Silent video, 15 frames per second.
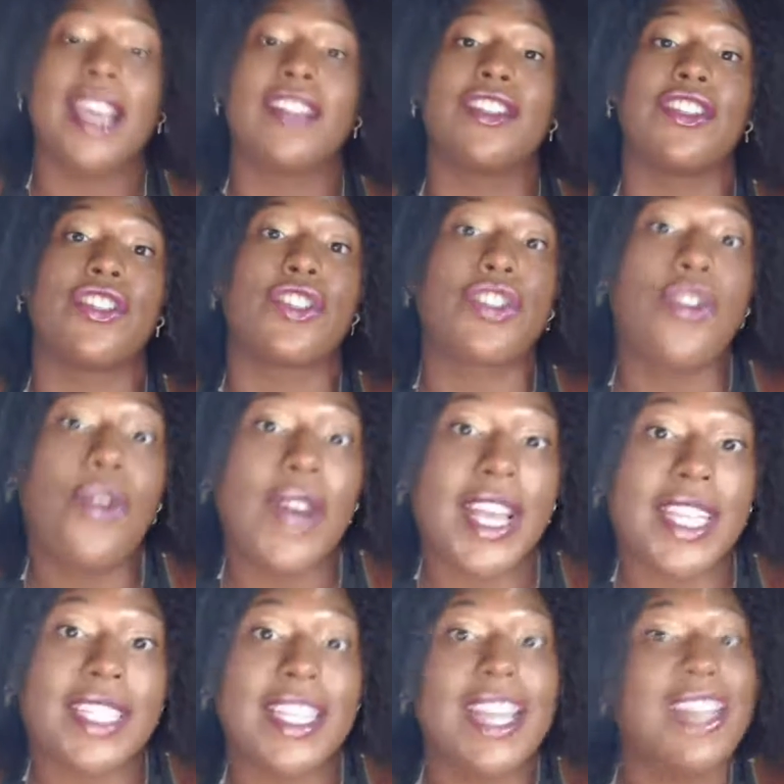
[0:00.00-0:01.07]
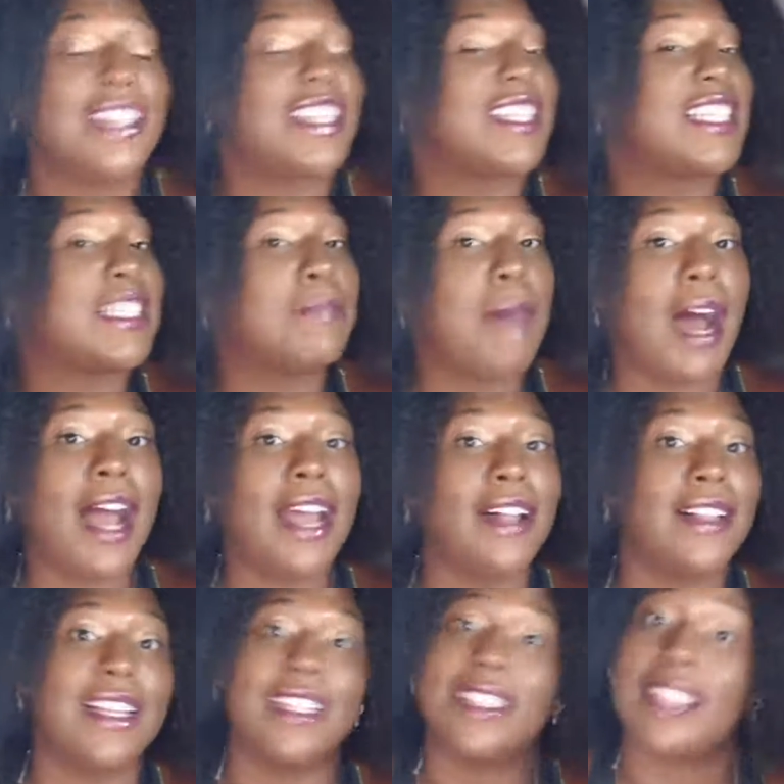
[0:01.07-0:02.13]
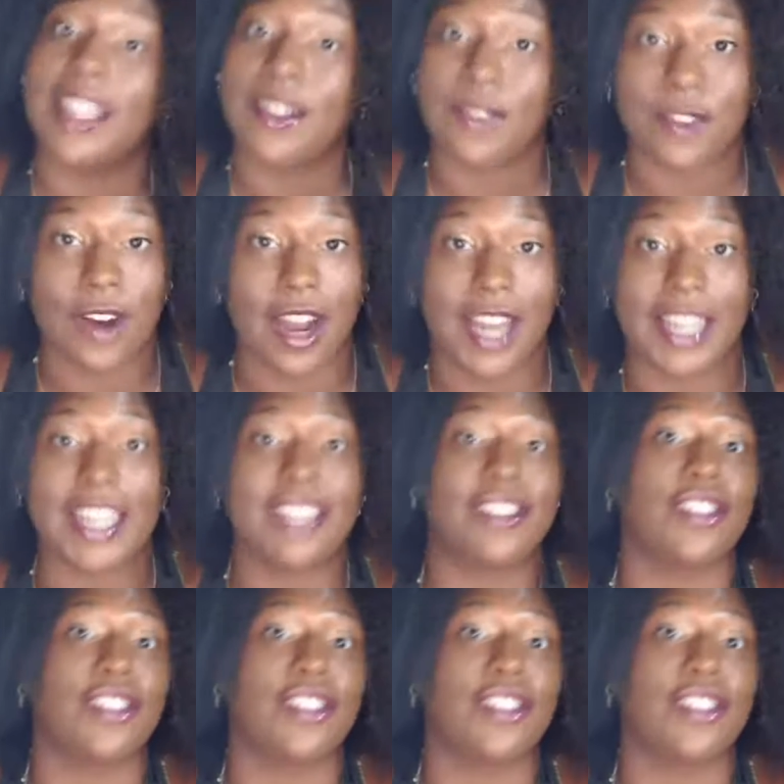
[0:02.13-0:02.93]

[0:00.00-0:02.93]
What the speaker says: It's a choice to smile instead of crying.